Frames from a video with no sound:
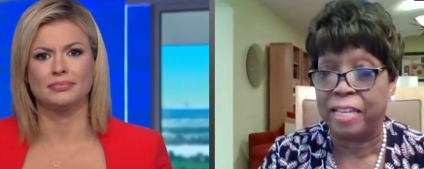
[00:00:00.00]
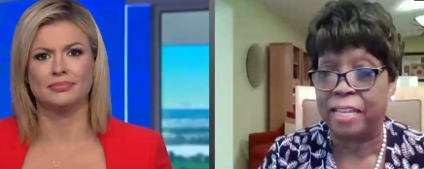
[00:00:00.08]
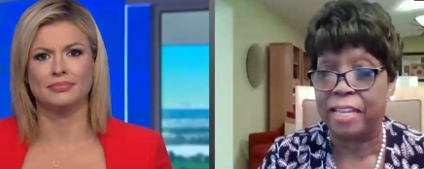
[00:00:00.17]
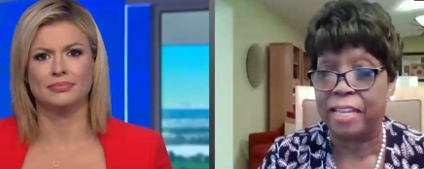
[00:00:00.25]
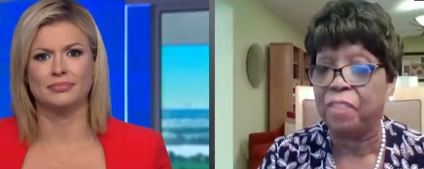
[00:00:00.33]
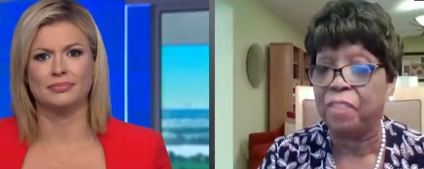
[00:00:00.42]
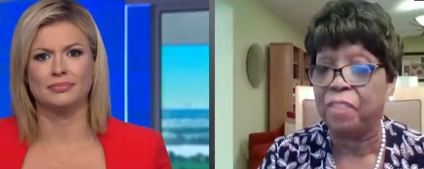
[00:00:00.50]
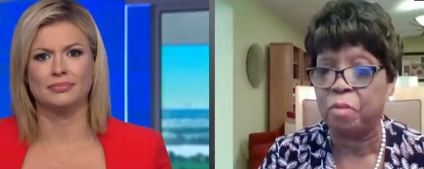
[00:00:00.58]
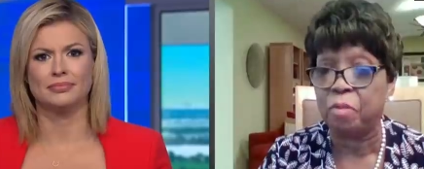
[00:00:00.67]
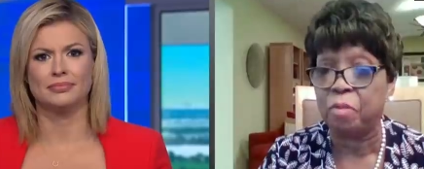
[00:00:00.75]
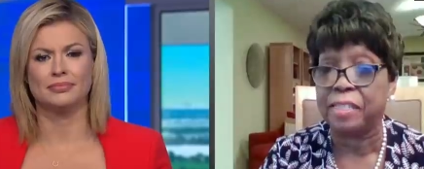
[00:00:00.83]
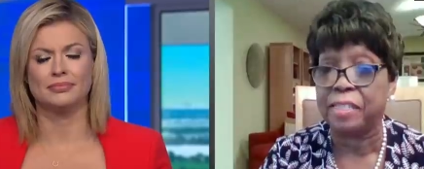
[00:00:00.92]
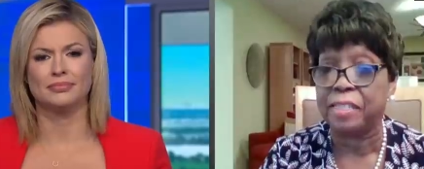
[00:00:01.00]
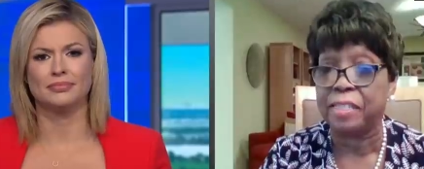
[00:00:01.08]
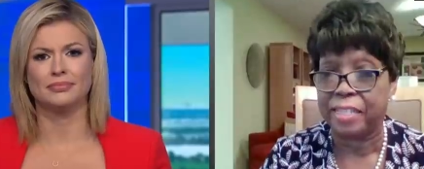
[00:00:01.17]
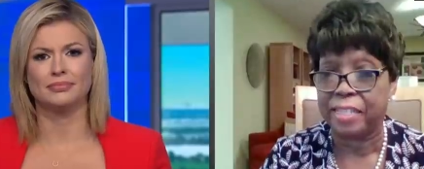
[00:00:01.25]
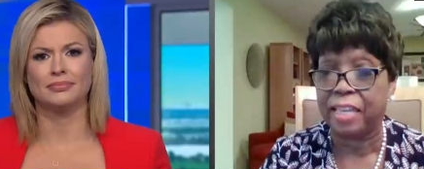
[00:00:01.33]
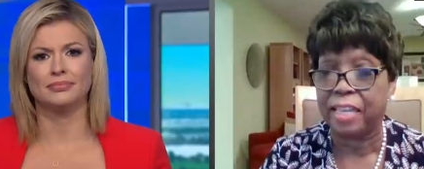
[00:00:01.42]
Speaker 1: If he wants to
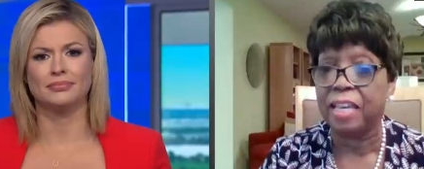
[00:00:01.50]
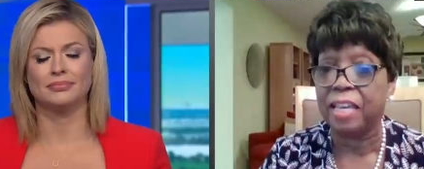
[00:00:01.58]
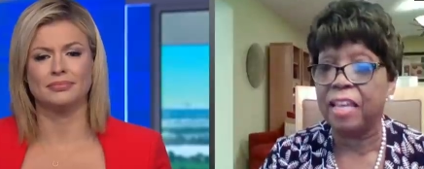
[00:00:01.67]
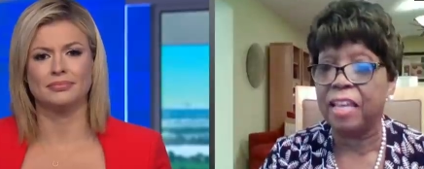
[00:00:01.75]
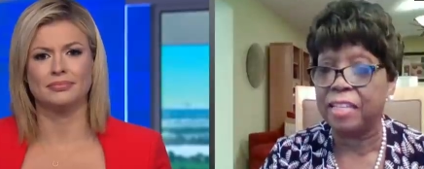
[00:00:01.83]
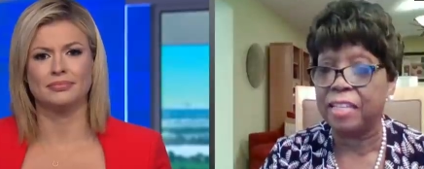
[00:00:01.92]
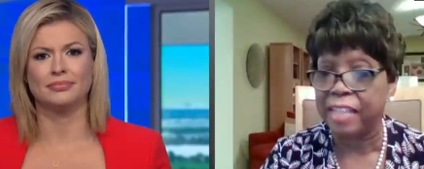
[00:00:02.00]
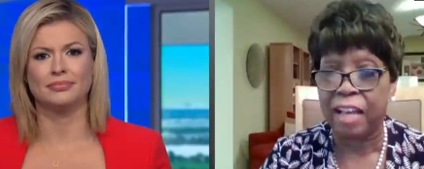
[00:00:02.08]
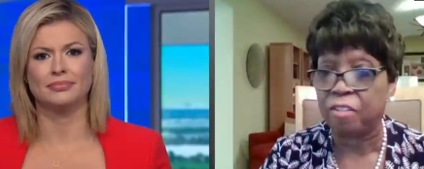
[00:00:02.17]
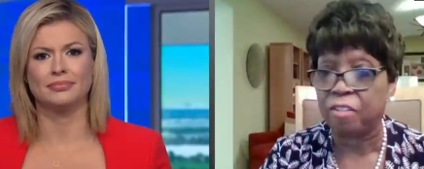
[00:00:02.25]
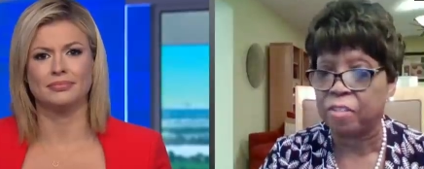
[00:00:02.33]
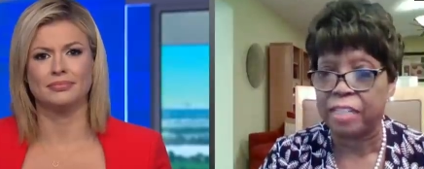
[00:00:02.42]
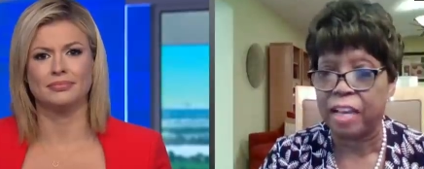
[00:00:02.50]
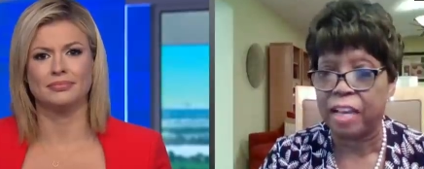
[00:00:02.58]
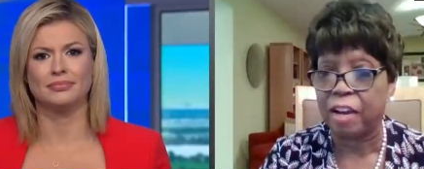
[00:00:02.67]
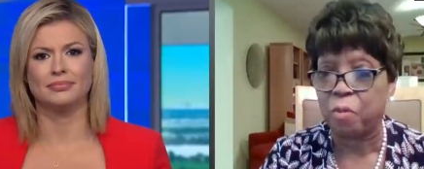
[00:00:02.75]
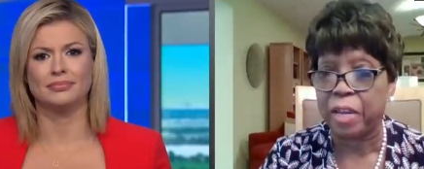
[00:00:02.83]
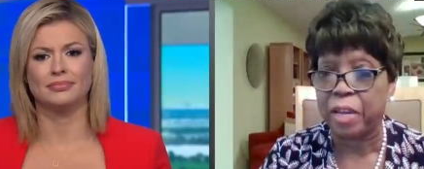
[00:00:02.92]
take the salary
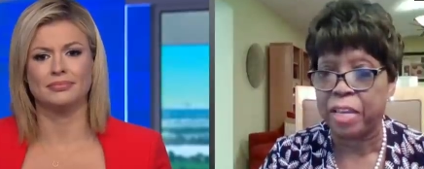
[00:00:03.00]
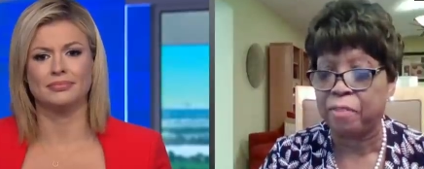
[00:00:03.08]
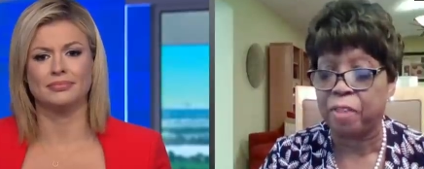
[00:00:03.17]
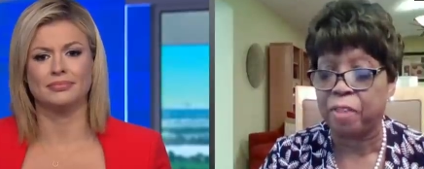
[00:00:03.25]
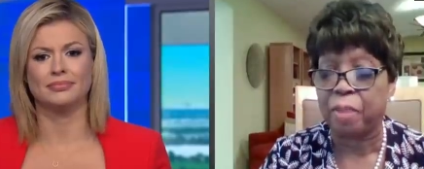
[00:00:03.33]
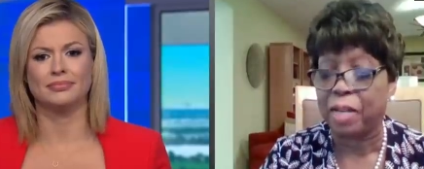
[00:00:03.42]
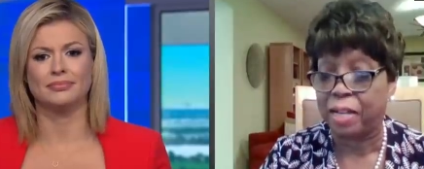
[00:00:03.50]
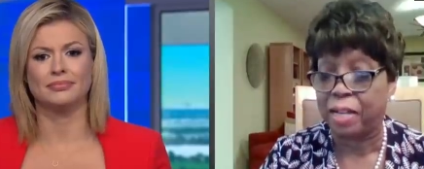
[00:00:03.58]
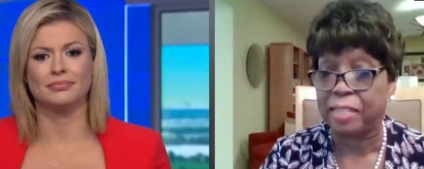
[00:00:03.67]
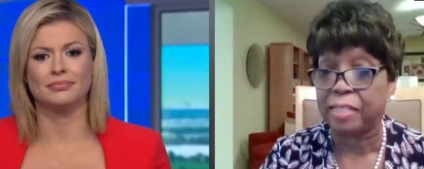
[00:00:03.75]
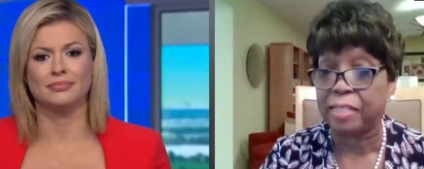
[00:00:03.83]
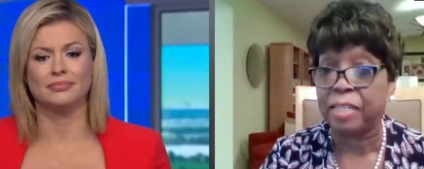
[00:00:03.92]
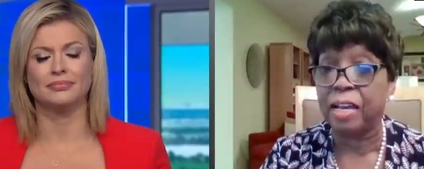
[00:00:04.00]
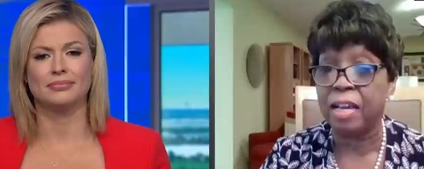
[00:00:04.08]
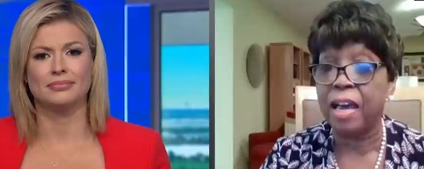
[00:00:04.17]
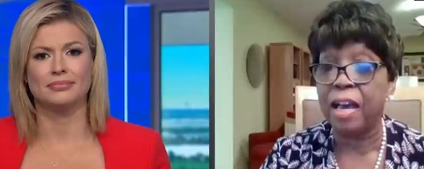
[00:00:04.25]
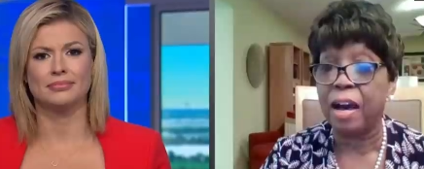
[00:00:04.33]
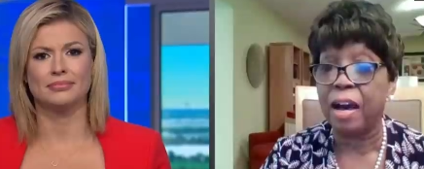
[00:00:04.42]
away from us,
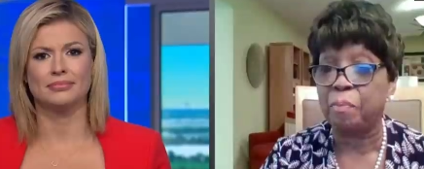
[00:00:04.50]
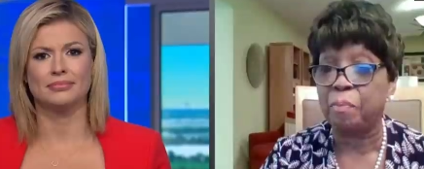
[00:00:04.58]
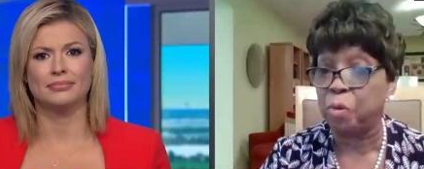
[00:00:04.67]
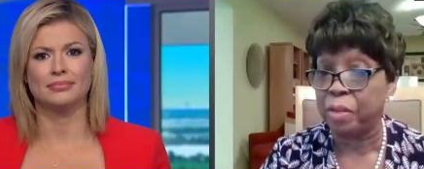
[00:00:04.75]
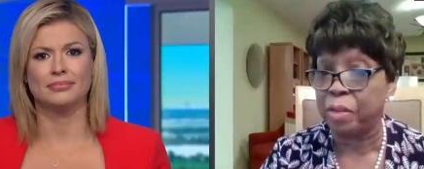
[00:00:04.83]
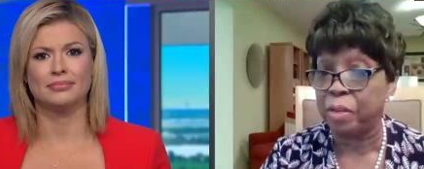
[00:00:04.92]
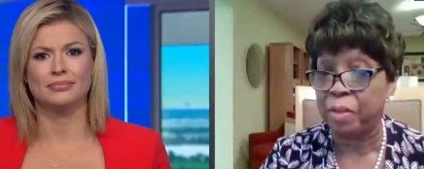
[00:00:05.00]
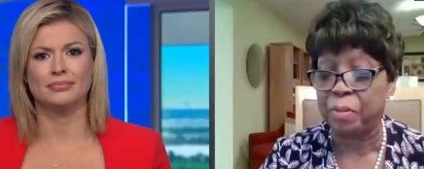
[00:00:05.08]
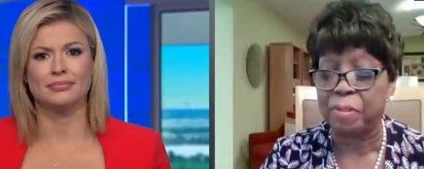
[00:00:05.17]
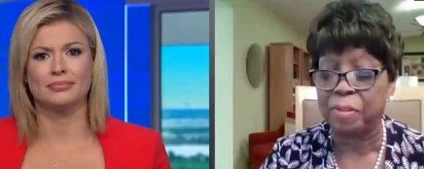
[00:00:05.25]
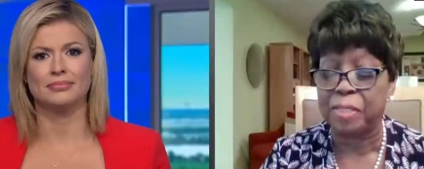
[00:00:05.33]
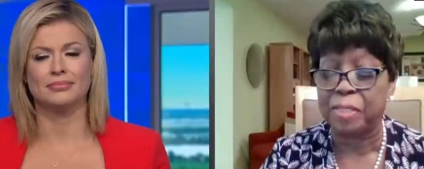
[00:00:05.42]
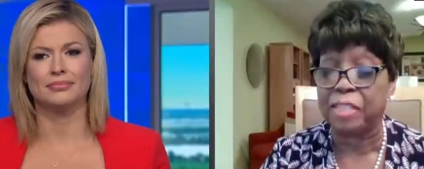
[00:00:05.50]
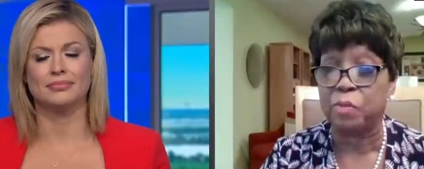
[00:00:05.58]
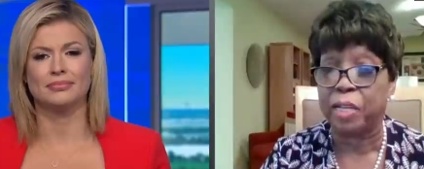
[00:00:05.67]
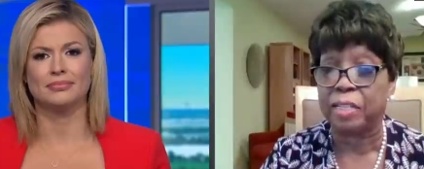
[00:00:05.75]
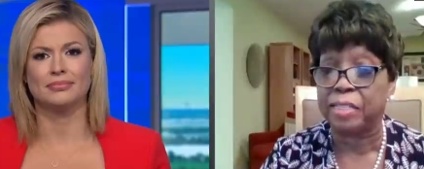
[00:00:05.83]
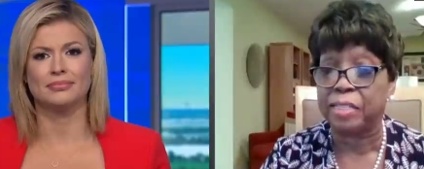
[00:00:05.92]
our board members, as
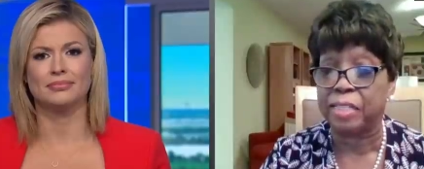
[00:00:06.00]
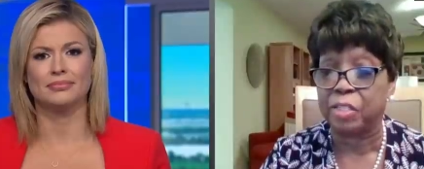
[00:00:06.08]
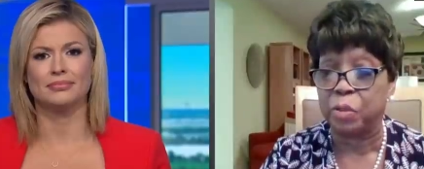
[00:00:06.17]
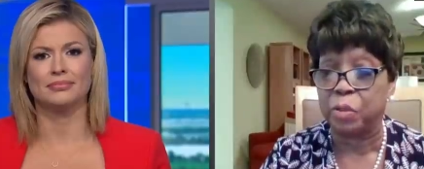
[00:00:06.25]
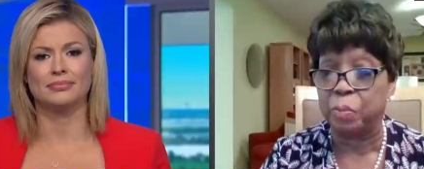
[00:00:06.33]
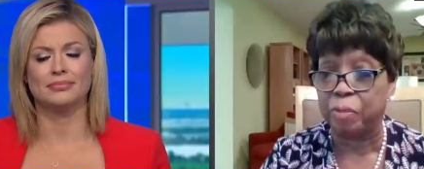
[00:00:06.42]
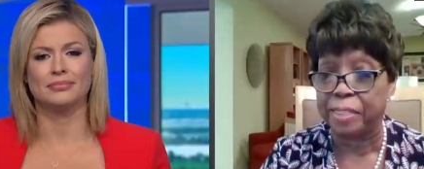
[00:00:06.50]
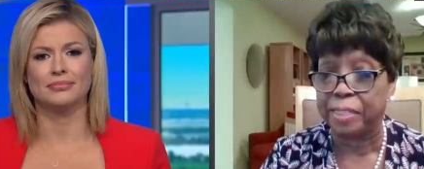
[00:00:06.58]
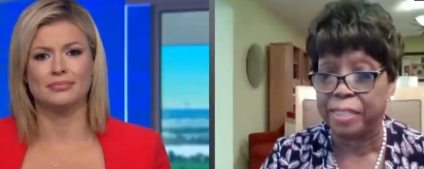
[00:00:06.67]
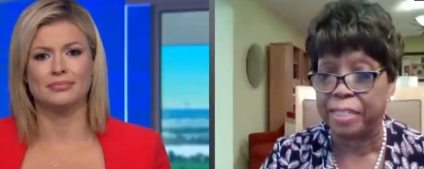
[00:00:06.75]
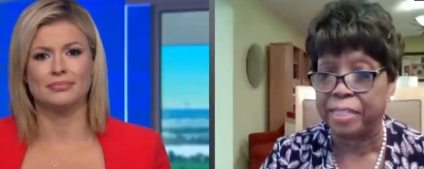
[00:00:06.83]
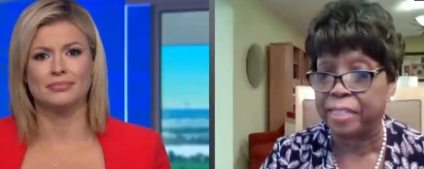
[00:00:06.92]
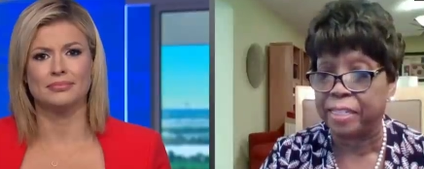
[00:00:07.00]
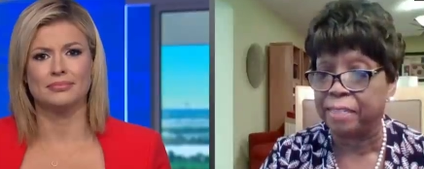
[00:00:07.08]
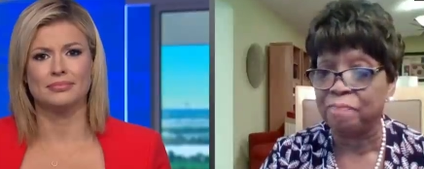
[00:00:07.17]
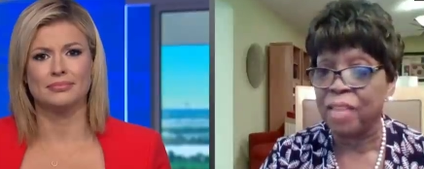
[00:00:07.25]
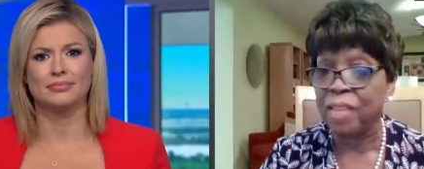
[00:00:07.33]
well as the superintendent,